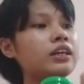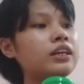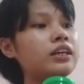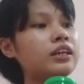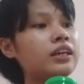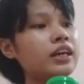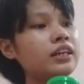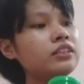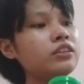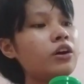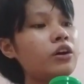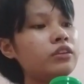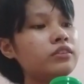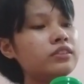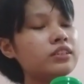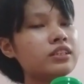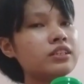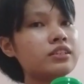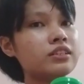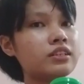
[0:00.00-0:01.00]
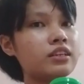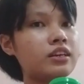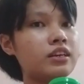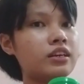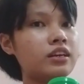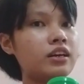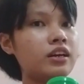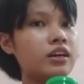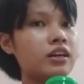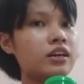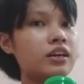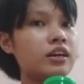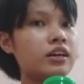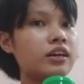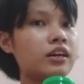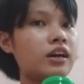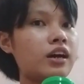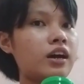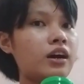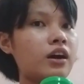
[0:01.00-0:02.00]
can only see
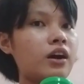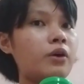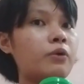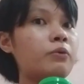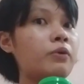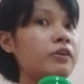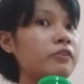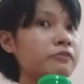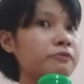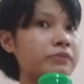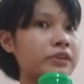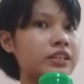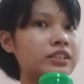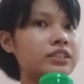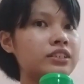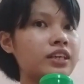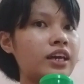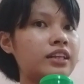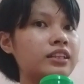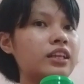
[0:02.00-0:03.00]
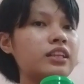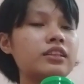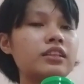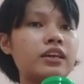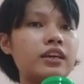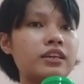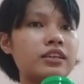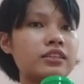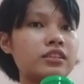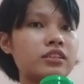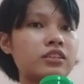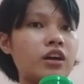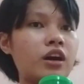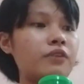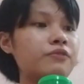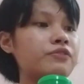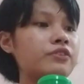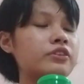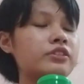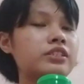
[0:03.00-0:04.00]
a one phase, and it is
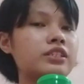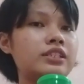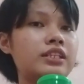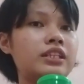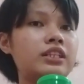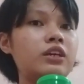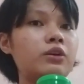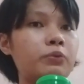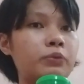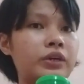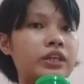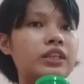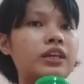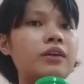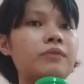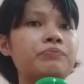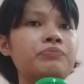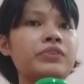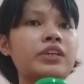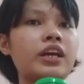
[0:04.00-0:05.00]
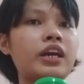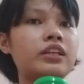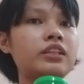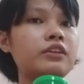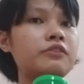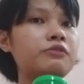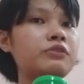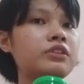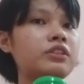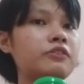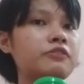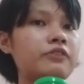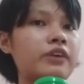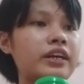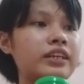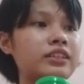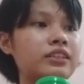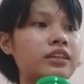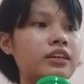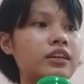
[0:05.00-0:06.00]
obviously liquid. And if we
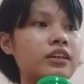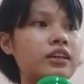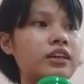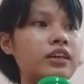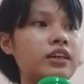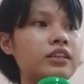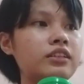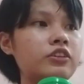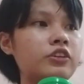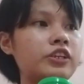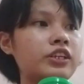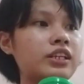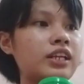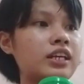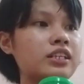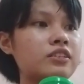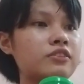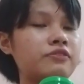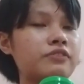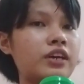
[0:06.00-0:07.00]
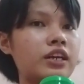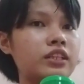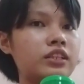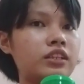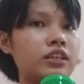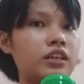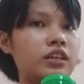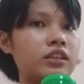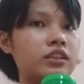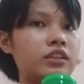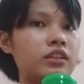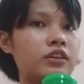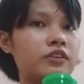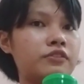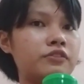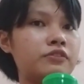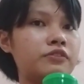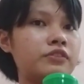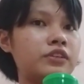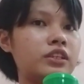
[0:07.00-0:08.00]
define it or classify it,
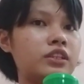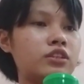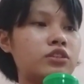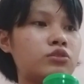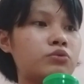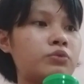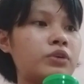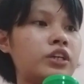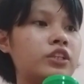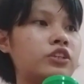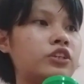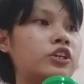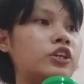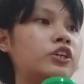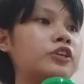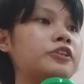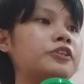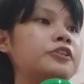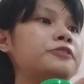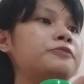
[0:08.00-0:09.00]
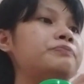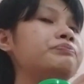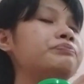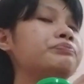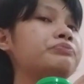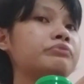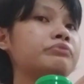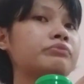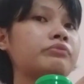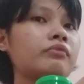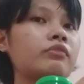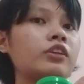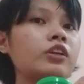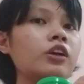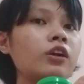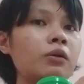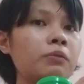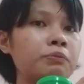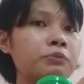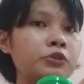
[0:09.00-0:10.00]
if it is whether
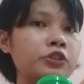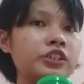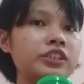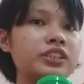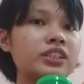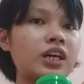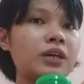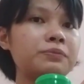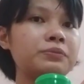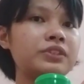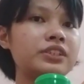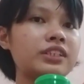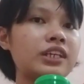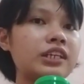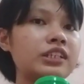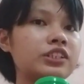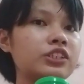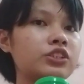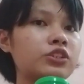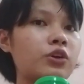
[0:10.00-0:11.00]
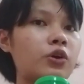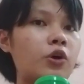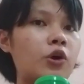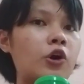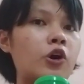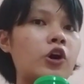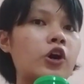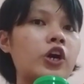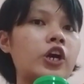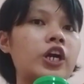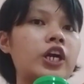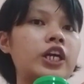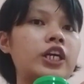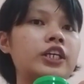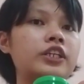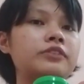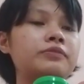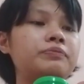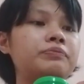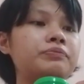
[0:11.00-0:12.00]
pure substance or
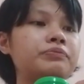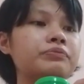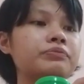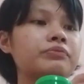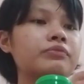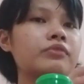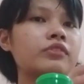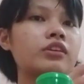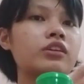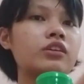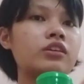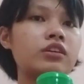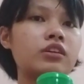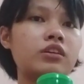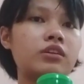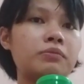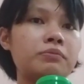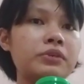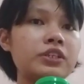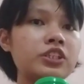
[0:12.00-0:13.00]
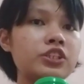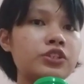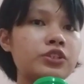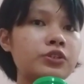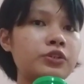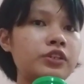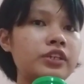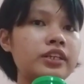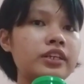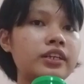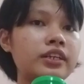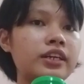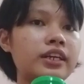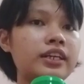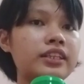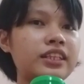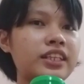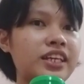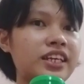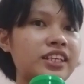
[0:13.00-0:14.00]
mixture,
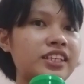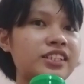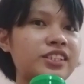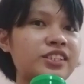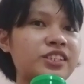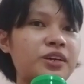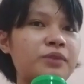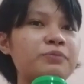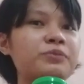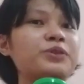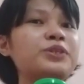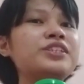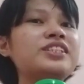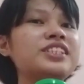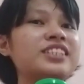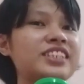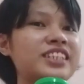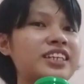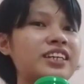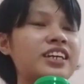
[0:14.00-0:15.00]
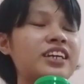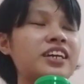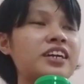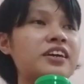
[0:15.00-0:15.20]
it is obviously